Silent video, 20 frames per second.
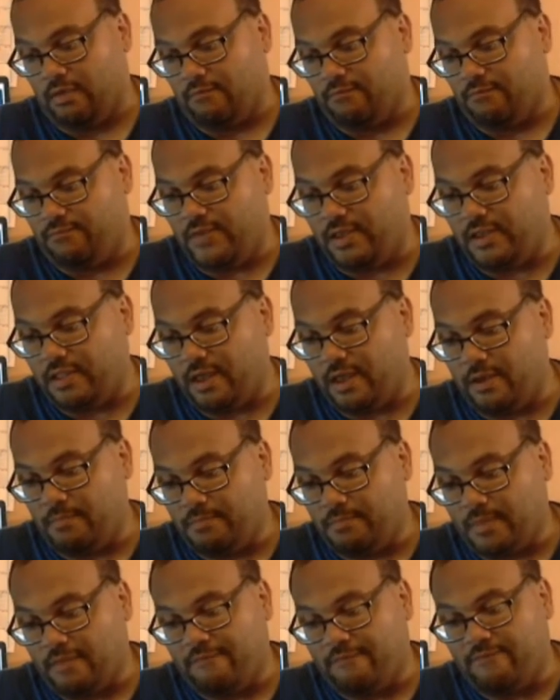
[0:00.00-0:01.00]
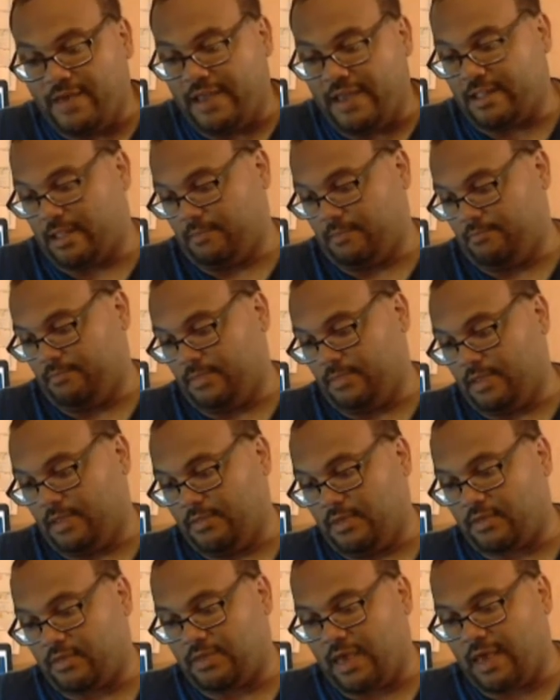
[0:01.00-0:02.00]
Vita Vea. Now,
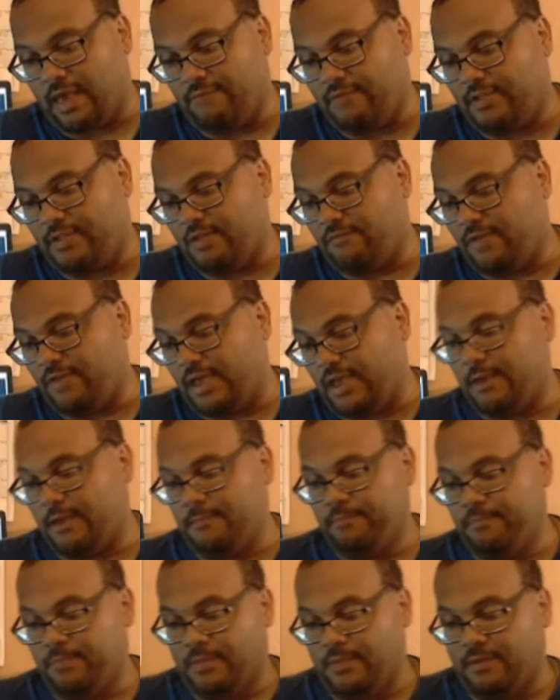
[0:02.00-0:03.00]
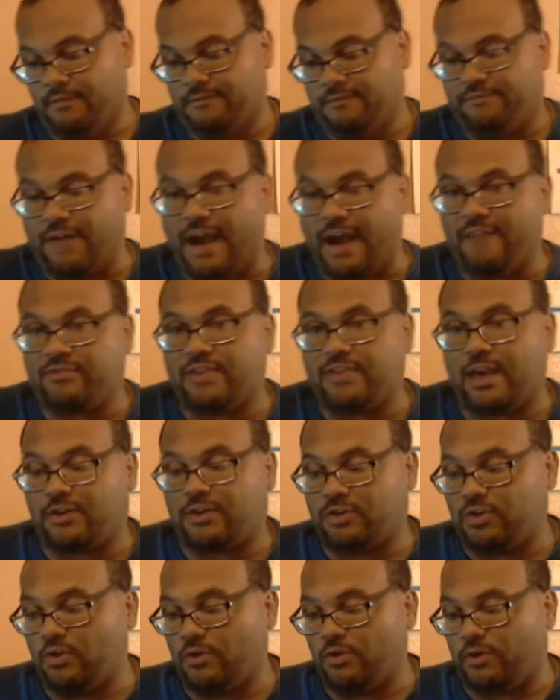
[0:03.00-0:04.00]
this guy, Vita Vea, five sacks
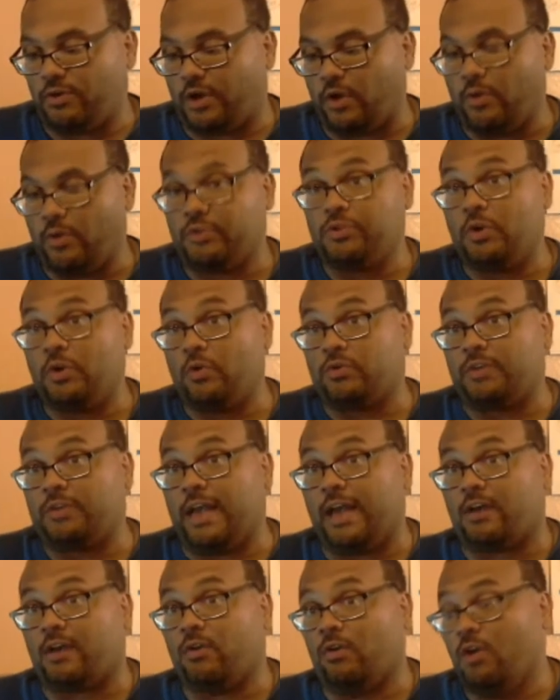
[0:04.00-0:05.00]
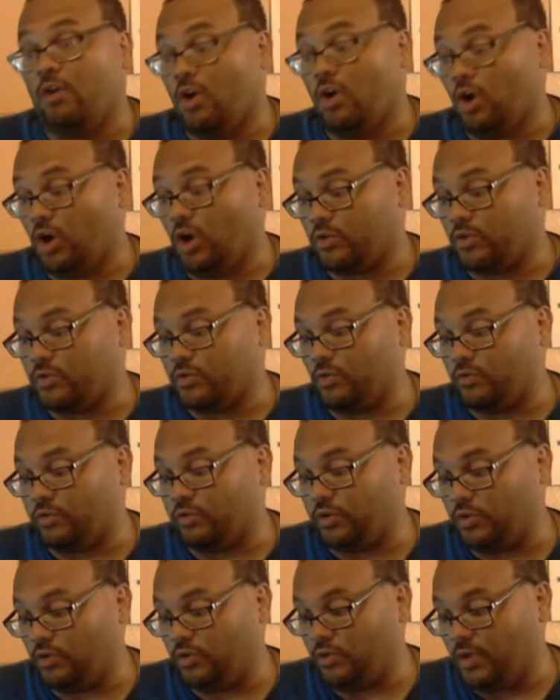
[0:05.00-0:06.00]
a year ago at nose tackle, also
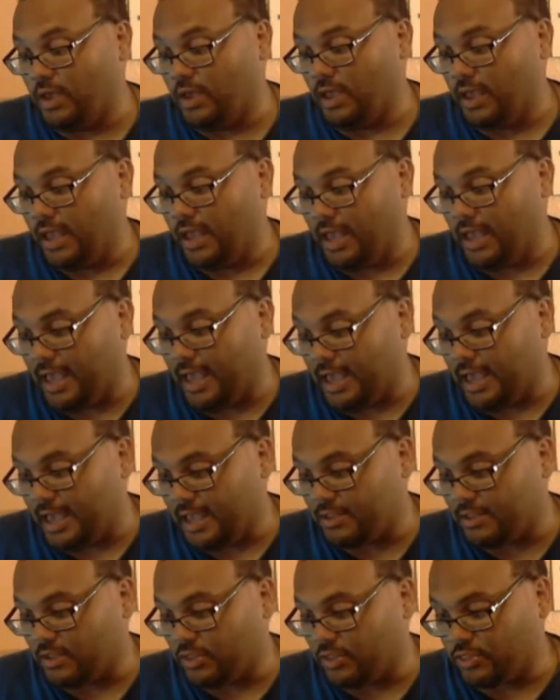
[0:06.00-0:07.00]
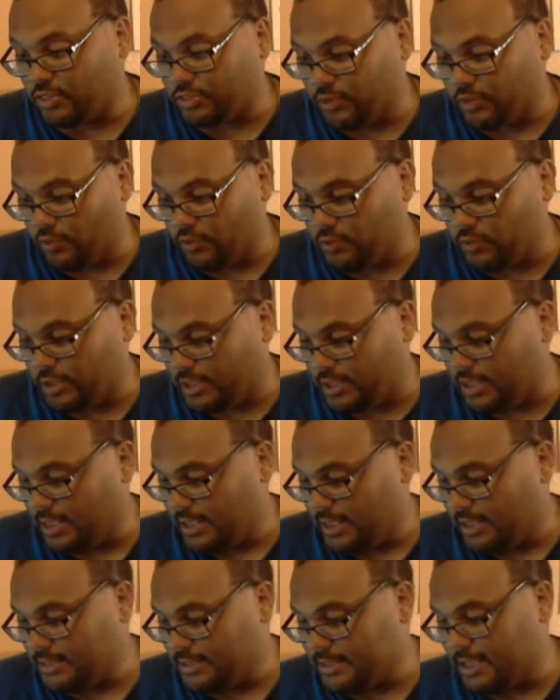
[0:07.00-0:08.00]
two, had
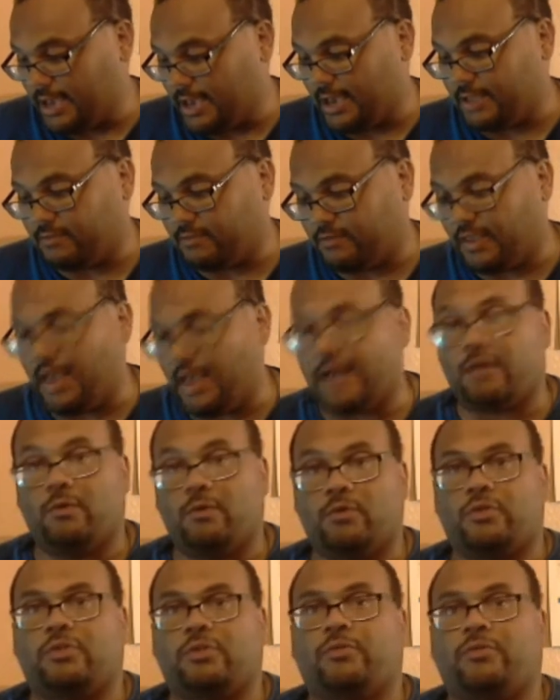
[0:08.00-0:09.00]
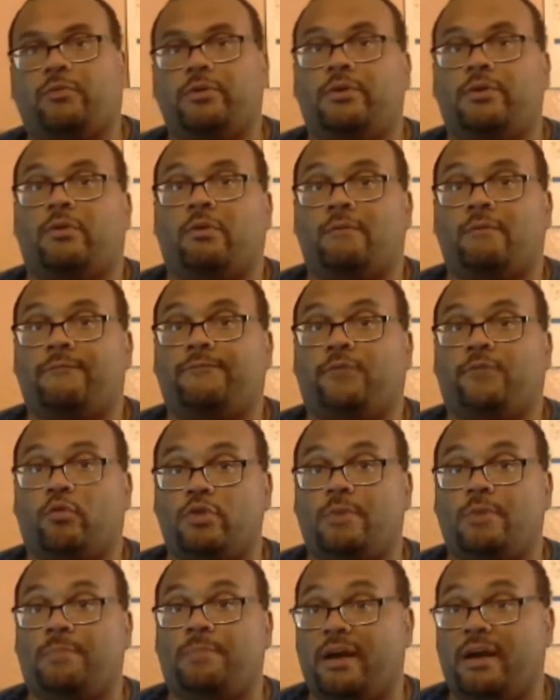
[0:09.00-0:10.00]
39 tackles,
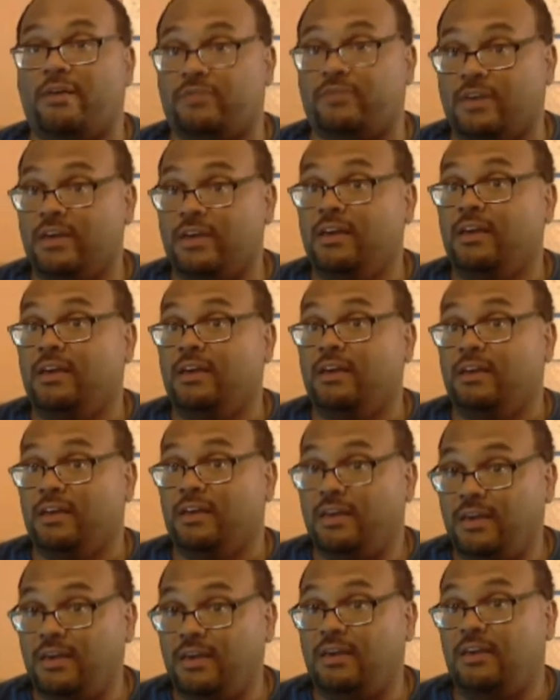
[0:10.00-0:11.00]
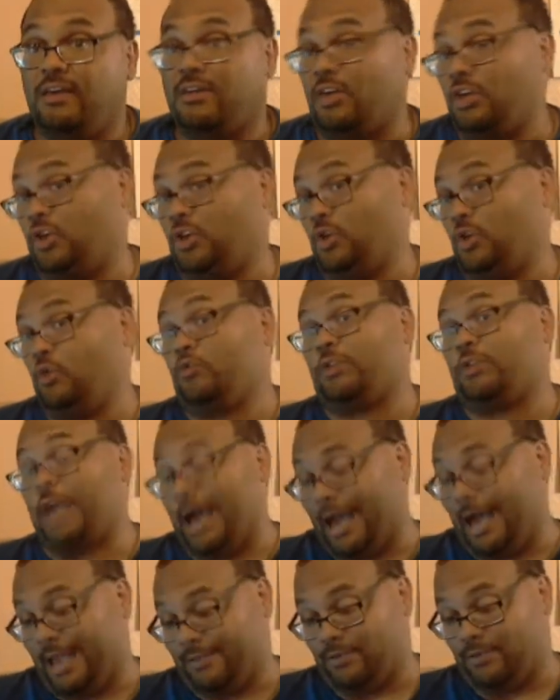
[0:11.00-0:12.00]
340 pounds. He is a huge
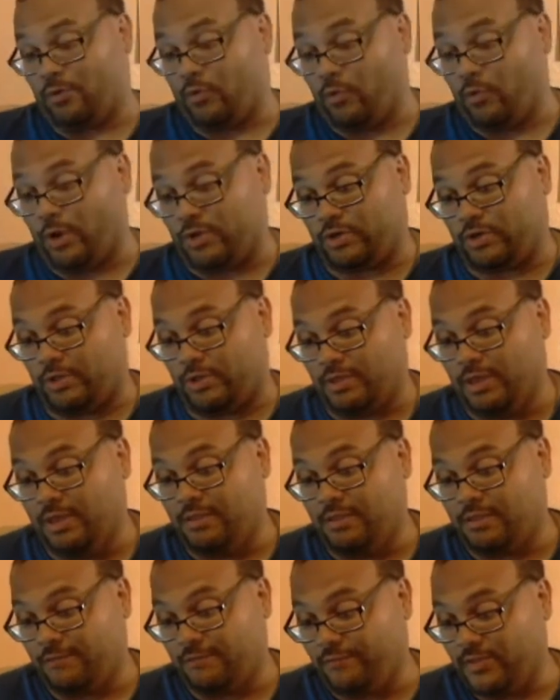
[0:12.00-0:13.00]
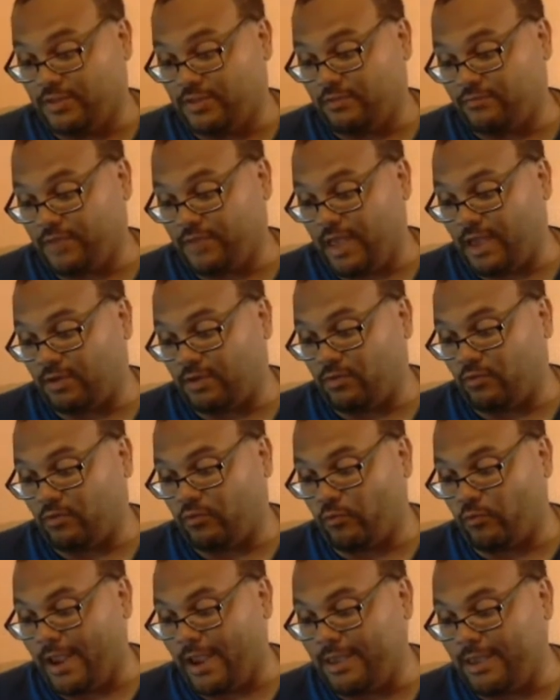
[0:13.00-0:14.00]
guy, no question. Defensive tackle
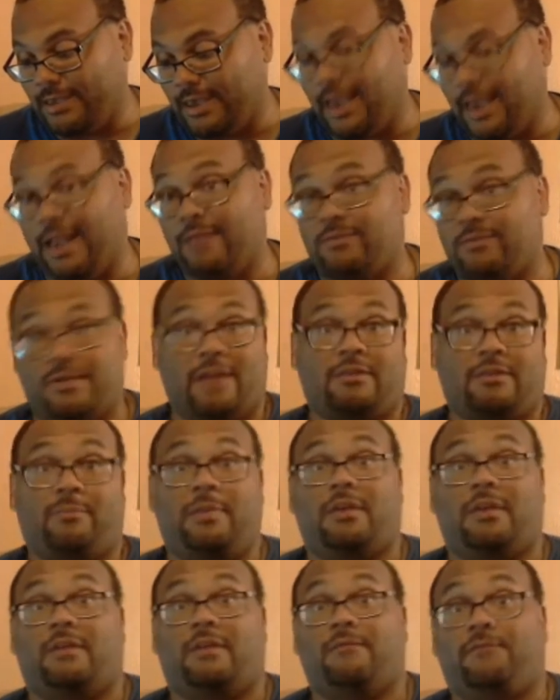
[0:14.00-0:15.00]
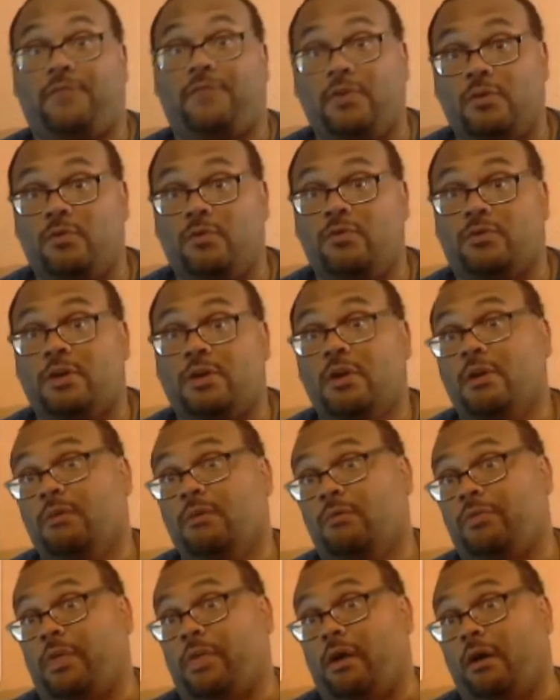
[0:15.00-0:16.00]
Greg Gaines, not to be confused
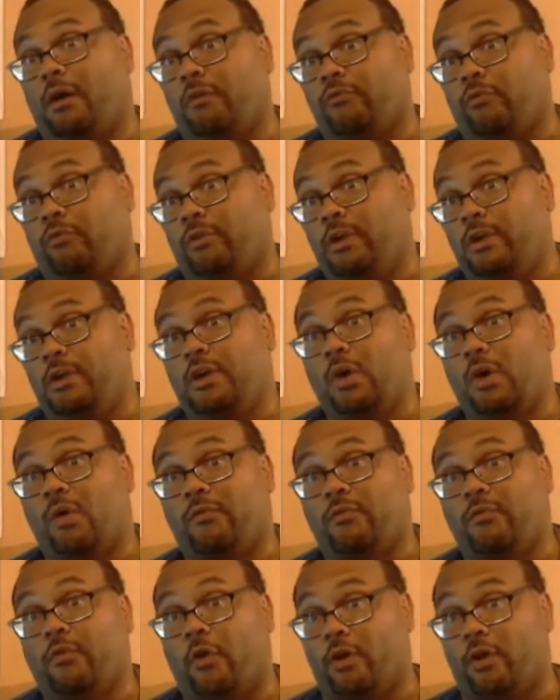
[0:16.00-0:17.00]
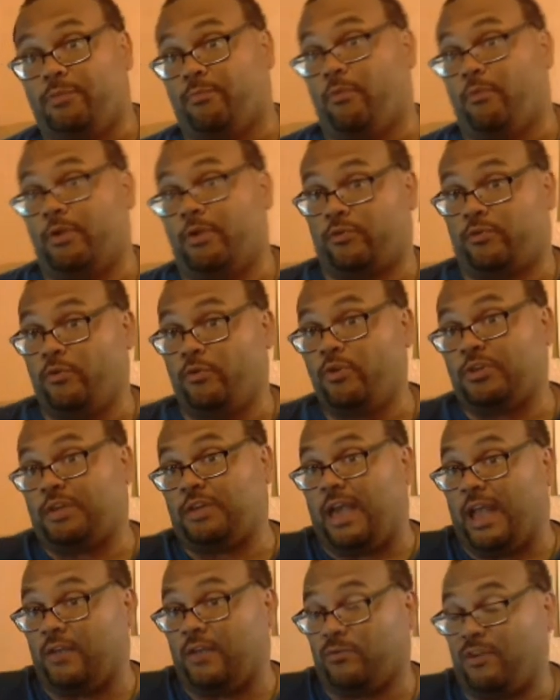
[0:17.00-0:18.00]
with the alter ego of Garth Brooks, Chris Gaines.